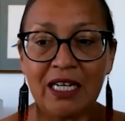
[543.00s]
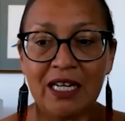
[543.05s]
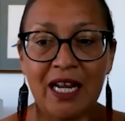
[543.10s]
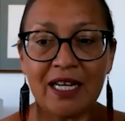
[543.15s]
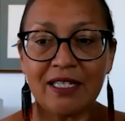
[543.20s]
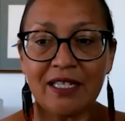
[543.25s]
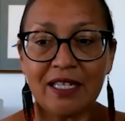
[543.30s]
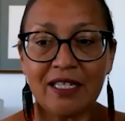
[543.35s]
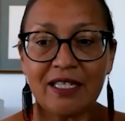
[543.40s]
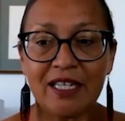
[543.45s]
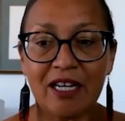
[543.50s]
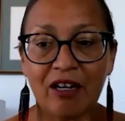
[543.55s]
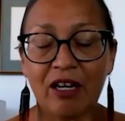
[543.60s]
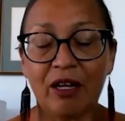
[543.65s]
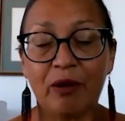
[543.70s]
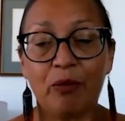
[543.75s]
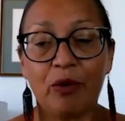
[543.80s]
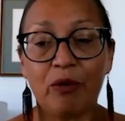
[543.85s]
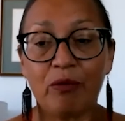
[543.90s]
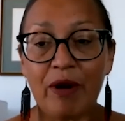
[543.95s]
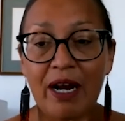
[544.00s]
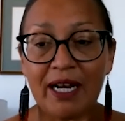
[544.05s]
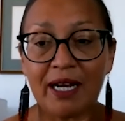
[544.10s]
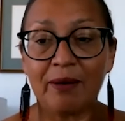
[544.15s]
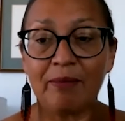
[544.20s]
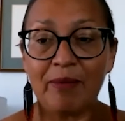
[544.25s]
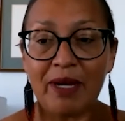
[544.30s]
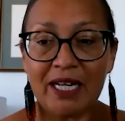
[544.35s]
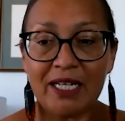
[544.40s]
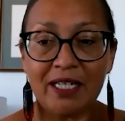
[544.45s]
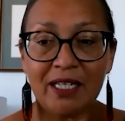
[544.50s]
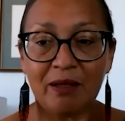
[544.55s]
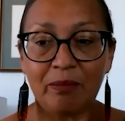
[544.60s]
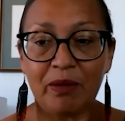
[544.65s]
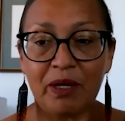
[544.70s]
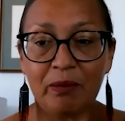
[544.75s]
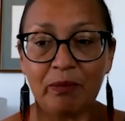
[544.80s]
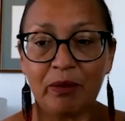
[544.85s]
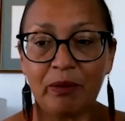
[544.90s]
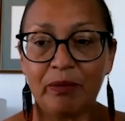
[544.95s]
necessarily, we're recommending
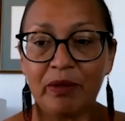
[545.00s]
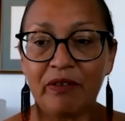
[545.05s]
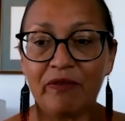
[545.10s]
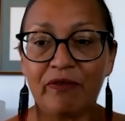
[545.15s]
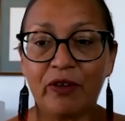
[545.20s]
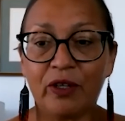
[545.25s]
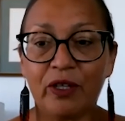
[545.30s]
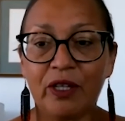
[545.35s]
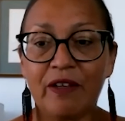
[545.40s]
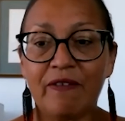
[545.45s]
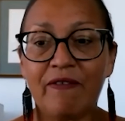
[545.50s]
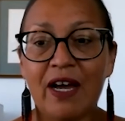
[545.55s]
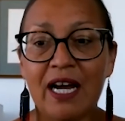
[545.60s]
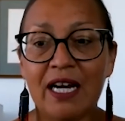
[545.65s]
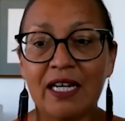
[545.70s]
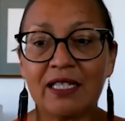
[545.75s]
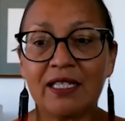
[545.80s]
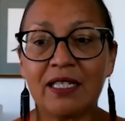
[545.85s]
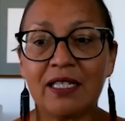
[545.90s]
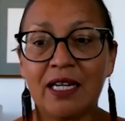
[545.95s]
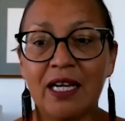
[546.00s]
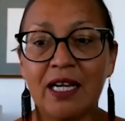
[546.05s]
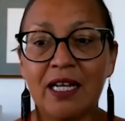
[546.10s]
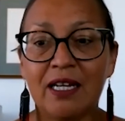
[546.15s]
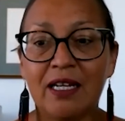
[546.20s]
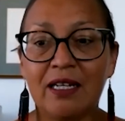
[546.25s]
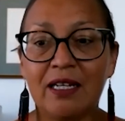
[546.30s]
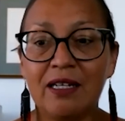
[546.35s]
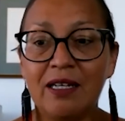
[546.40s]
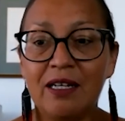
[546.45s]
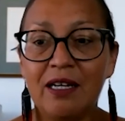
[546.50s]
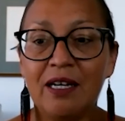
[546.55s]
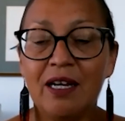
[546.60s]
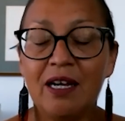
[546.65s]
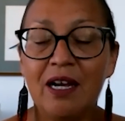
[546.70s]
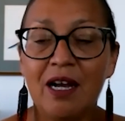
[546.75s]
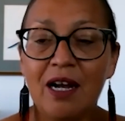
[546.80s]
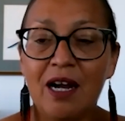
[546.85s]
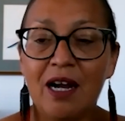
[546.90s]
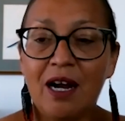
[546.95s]
people be fully vaccinated,
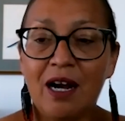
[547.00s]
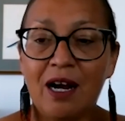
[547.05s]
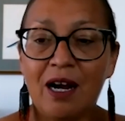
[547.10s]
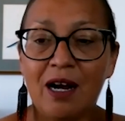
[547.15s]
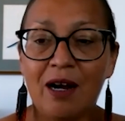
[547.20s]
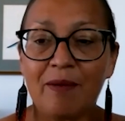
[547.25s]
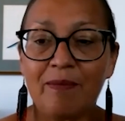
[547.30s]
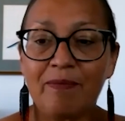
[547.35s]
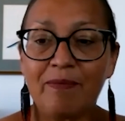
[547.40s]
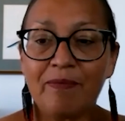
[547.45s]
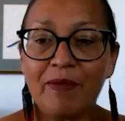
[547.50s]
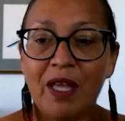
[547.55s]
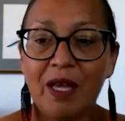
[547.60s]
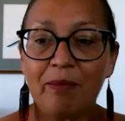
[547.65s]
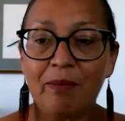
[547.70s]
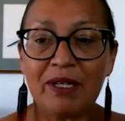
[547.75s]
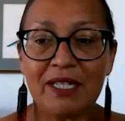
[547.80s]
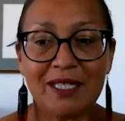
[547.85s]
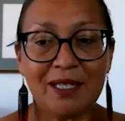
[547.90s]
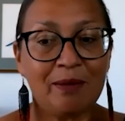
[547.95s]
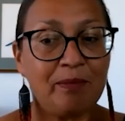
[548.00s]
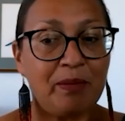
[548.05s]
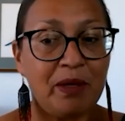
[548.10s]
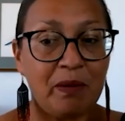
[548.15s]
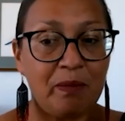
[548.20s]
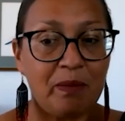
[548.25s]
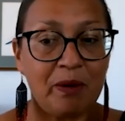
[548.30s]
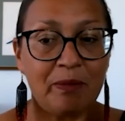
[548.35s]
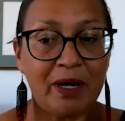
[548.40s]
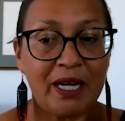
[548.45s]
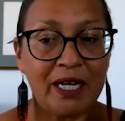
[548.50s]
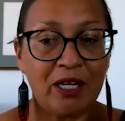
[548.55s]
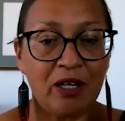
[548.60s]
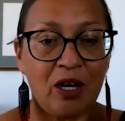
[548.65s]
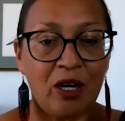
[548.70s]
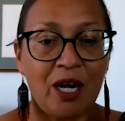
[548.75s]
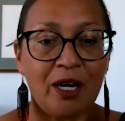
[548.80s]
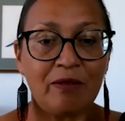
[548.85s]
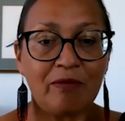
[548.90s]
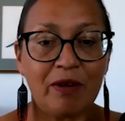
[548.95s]
but some people might
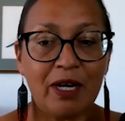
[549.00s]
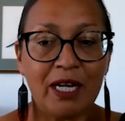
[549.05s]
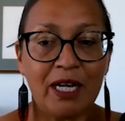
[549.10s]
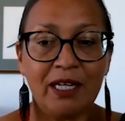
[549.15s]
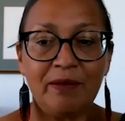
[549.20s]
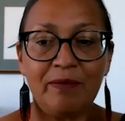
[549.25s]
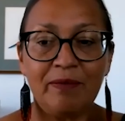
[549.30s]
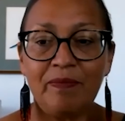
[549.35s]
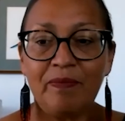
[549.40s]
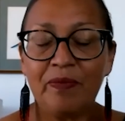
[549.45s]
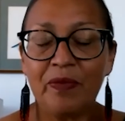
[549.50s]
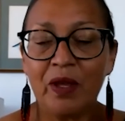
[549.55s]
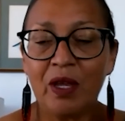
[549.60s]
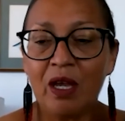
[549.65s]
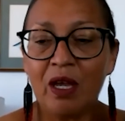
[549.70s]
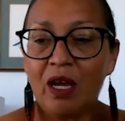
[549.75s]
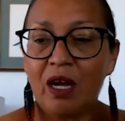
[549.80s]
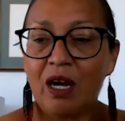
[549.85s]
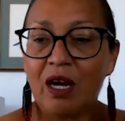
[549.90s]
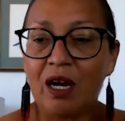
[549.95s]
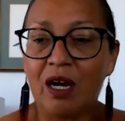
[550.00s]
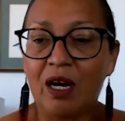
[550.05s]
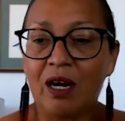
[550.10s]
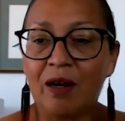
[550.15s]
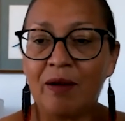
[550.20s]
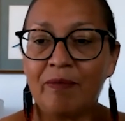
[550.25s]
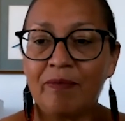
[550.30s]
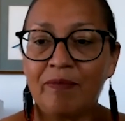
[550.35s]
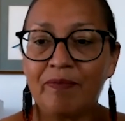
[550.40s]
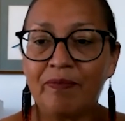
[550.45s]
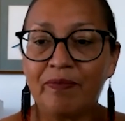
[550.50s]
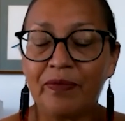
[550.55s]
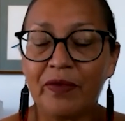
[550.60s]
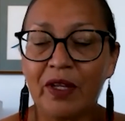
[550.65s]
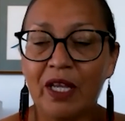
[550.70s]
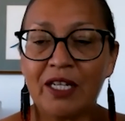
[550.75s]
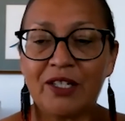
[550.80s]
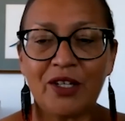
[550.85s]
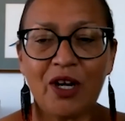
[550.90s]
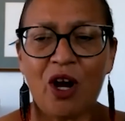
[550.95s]
not, right?
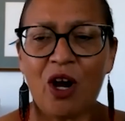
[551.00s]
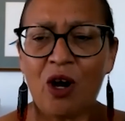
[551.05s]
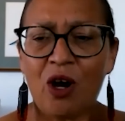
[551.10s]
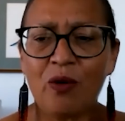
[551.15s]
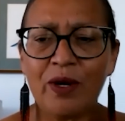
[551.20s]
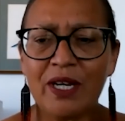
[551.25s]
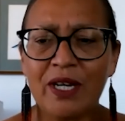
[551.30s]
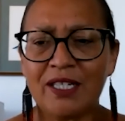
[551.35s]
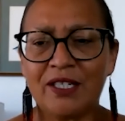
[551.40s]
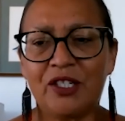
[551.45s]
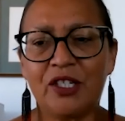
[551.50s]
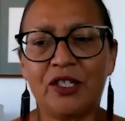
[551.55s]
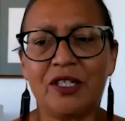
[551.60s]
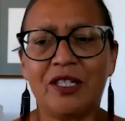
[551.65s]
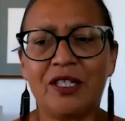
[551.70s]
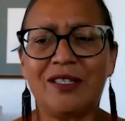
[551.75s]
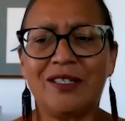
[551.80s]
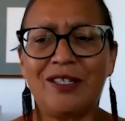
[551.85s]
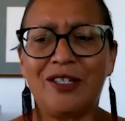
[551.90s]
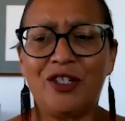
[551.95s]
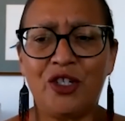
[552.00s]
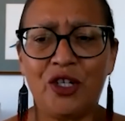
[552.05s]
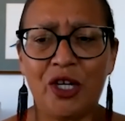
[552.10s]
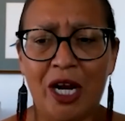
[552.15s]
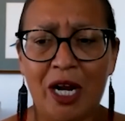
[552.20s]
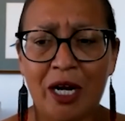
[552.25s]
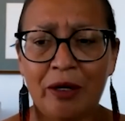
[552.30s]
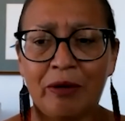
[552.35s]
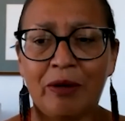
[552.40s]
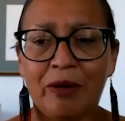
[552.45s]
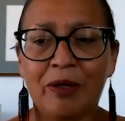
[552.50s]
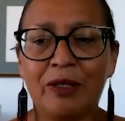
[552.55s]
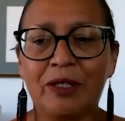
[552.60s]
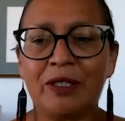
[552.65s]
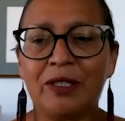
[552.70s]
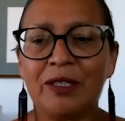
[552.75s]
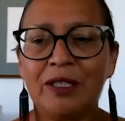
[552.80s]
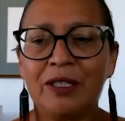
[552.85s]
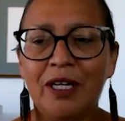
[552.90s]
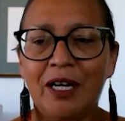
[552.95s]
It's always just as a
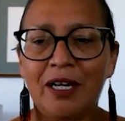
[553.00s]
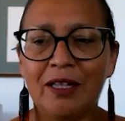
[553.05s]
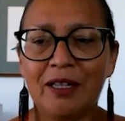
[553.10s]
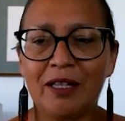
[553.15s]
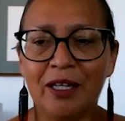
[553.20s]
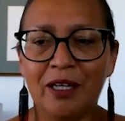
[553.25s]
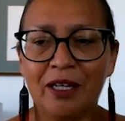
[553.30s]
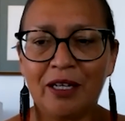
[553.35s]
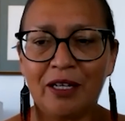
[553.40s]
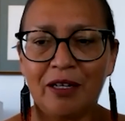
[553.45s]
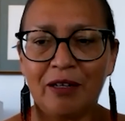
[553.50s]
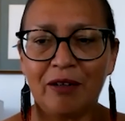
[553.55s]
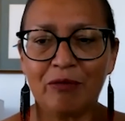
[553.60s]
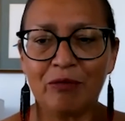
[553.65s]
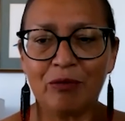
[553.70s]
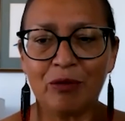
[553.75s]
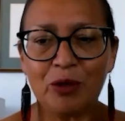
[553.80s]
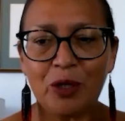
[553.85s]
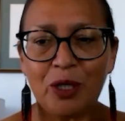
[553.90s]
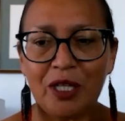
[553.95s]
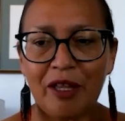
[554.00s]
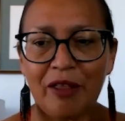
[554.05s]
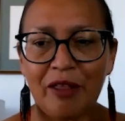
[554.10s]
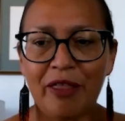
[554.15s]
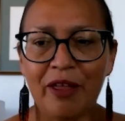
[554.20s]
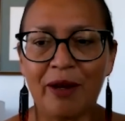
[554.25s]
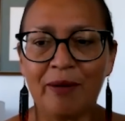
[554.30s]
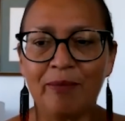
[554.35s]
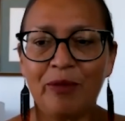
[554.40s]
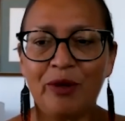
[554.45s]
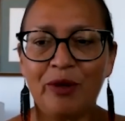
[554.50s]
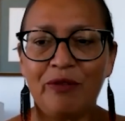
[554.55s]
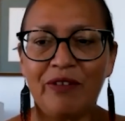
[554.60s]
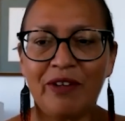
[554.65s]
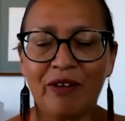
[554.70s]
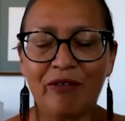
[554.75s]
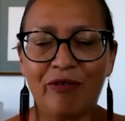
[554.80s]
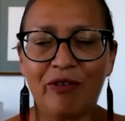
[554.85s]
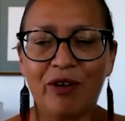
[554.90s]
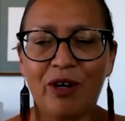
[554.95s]
general, I think, rule of thumb
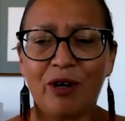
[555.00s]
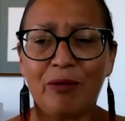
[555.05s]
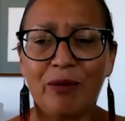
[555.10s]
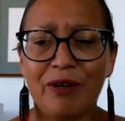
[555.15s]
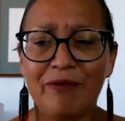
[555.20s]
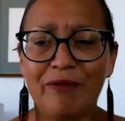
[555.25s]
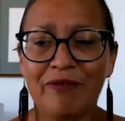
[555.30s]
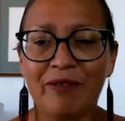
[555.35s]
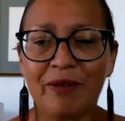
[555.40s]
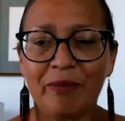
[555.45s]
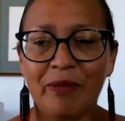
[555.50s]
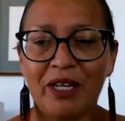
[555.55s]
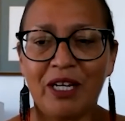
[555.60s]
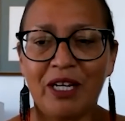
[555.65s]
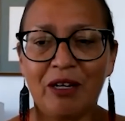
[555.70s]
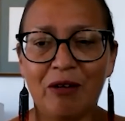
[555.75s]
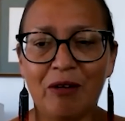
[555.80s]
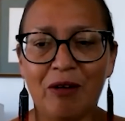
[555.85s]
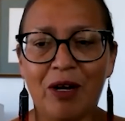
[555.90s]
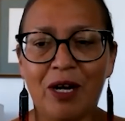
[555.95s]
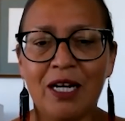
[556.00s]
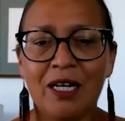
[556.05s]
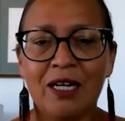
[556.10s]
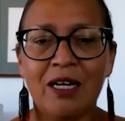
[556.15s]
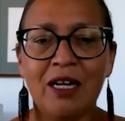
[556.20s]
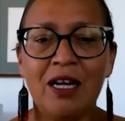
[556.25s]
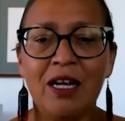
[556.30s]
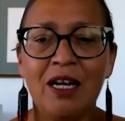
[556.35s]
moving forward from here on.